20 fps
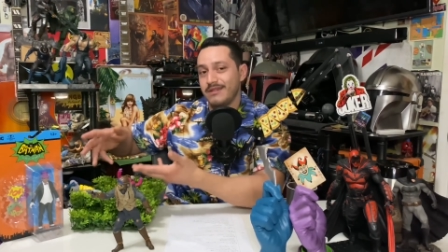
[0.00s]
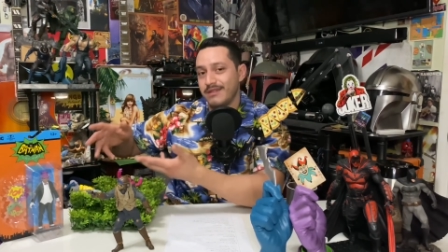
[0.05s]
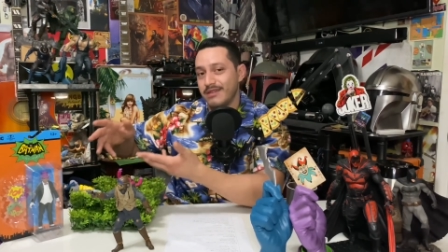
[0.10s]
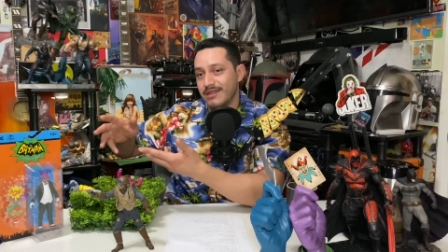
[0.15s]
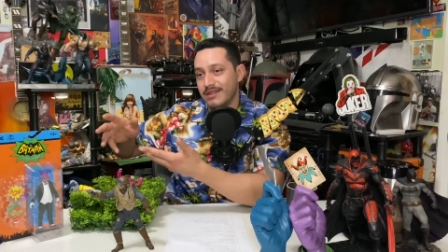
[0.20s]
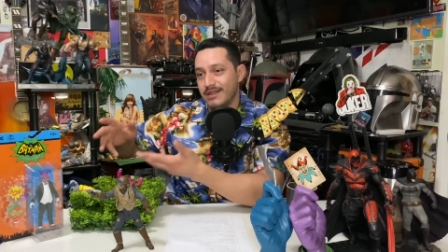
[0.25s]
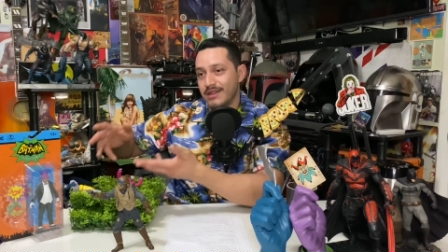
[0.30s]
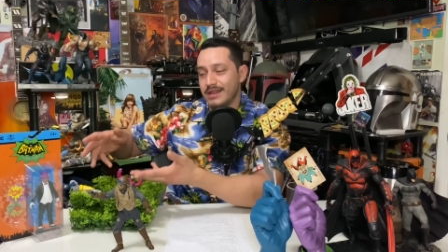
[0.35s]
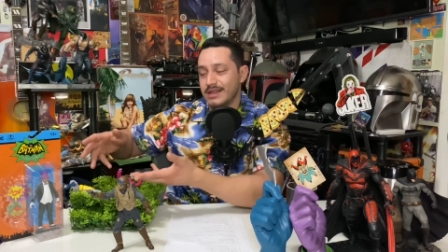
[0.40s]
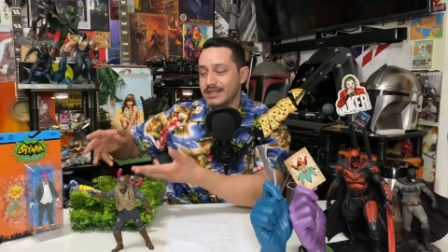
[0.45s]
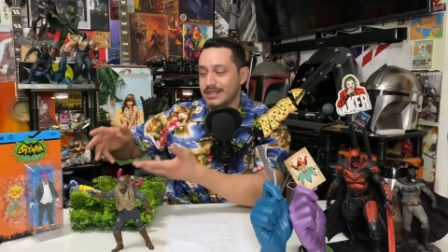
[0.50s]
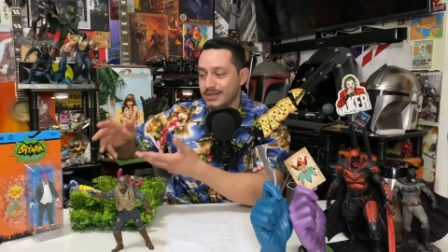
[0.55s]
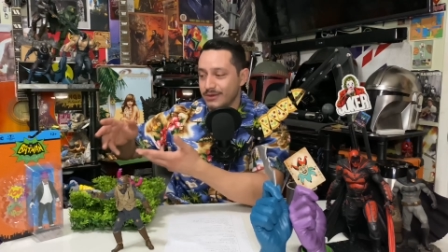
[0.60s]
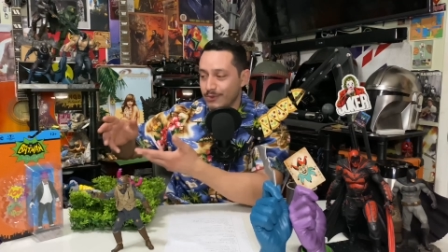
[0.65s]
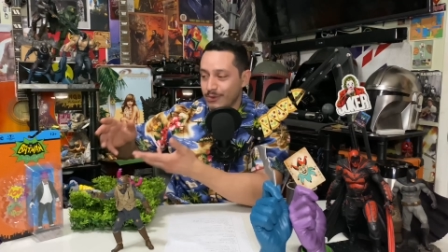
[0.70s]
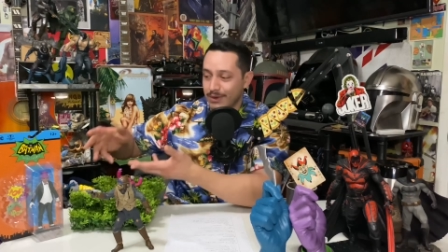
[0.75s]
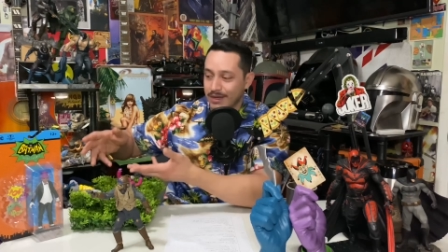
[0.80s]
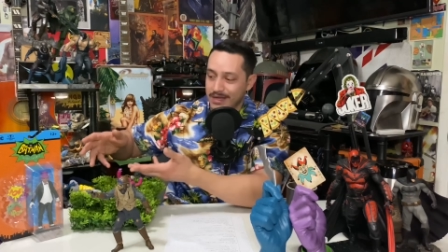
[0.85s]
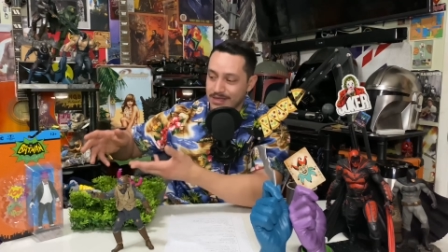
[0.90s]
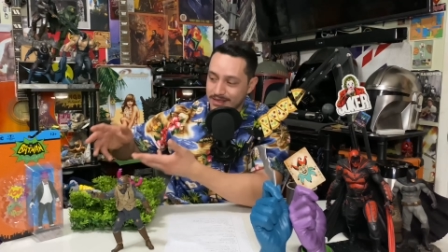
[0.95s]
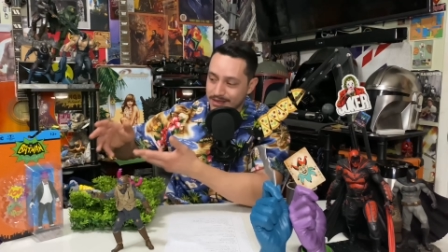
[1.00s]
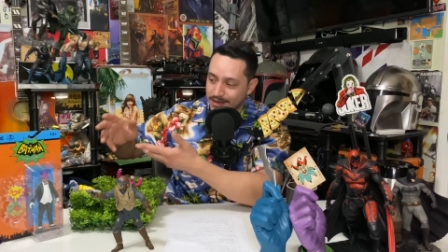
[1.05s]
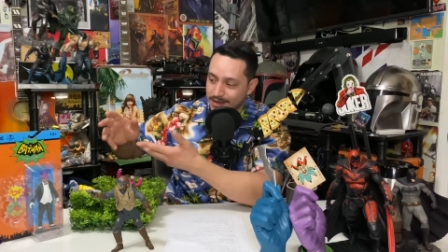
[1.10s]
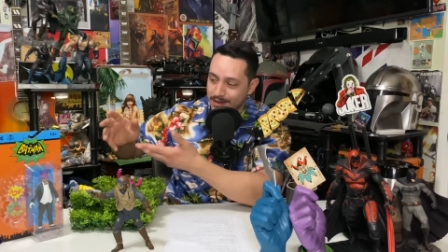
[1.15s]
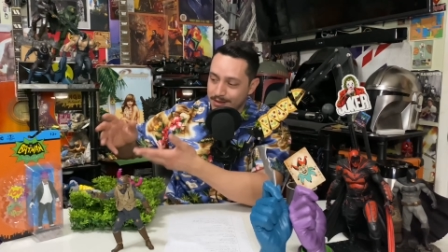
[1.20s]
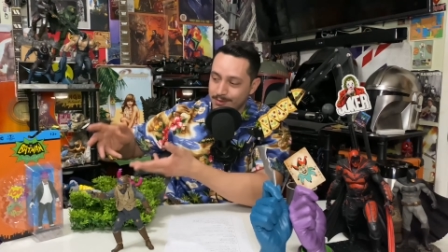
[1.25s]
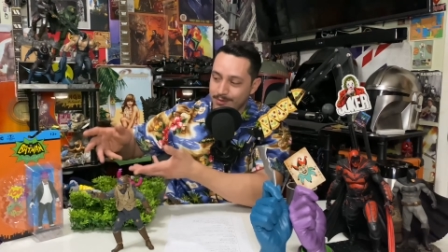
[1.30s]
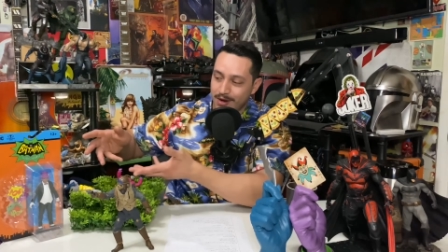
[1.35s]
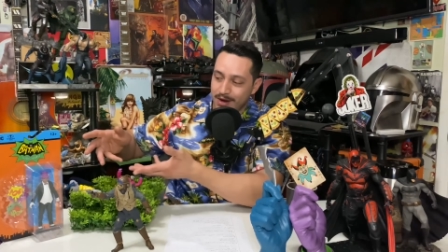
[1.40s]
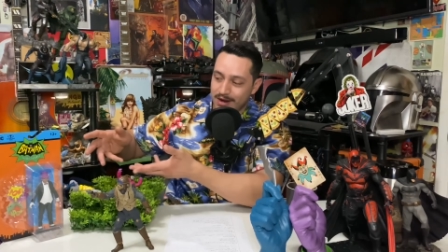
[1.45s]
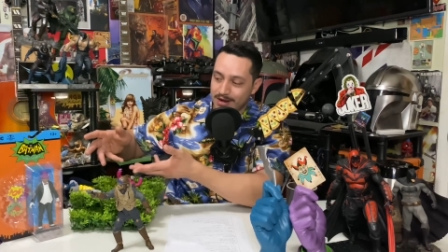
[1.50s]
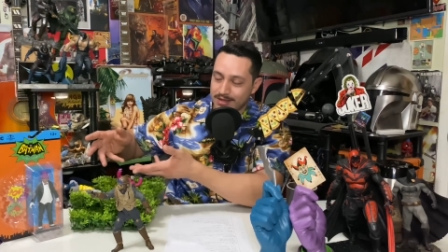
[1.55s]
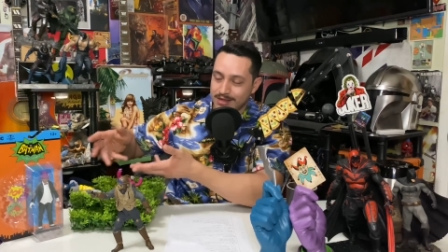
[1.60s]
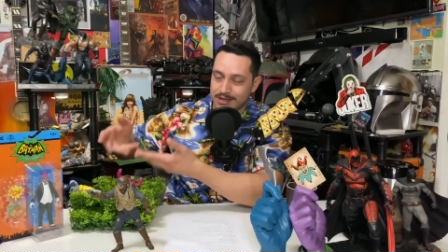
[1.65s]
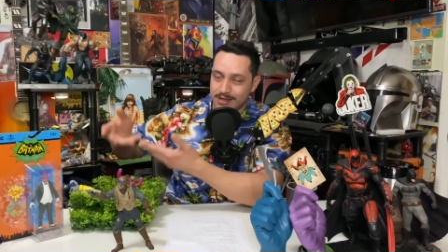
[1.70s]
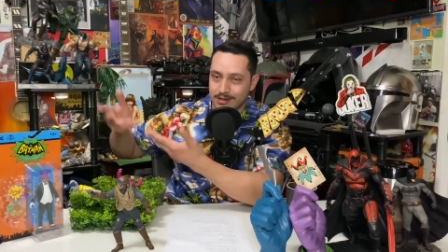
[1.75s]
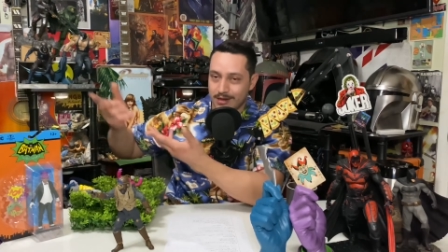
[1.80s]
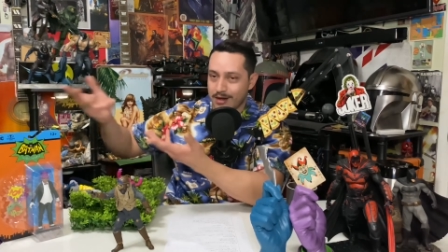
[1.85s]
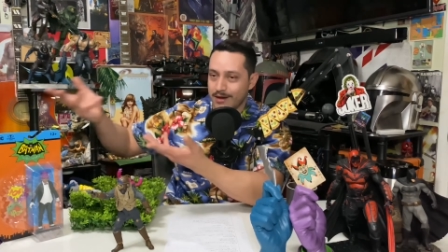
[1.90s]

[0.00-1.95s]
this week's unboxing.